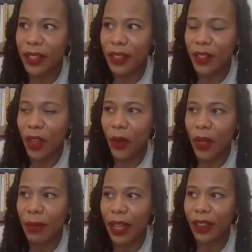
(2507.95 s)
And so
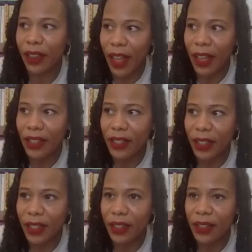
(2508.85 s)
in my
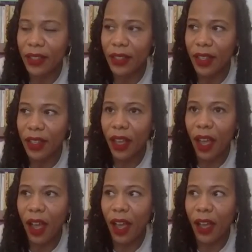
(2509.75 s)
classes,
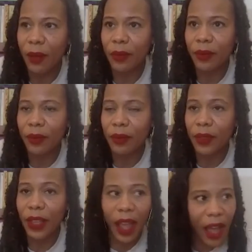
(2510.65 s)

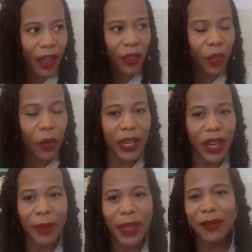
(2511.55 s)
they're
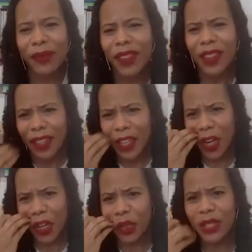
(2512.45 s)
quite,
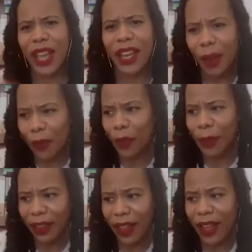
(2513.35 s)
you sign up for
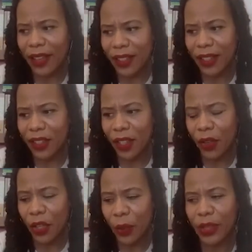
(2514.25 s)
my classes, so
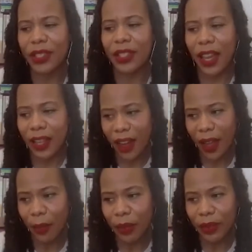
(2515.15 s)
you wouldn't sign
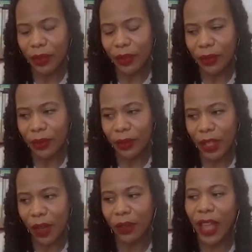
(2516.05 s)
up,
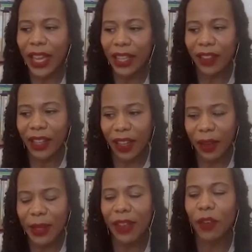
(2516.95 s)
likely,
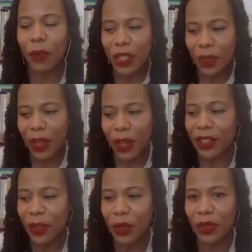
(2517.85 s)
every once in a while I
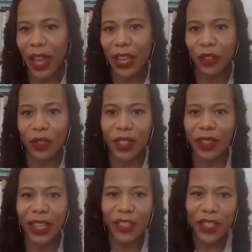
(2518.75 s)
get someone who's not interested
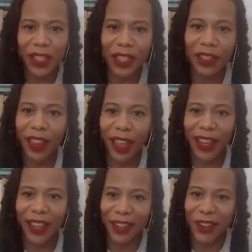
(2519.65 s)
and they just need
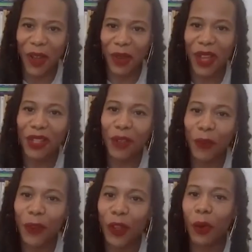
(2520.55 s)
to
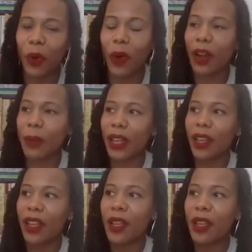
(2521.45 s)
fulfill a requirement.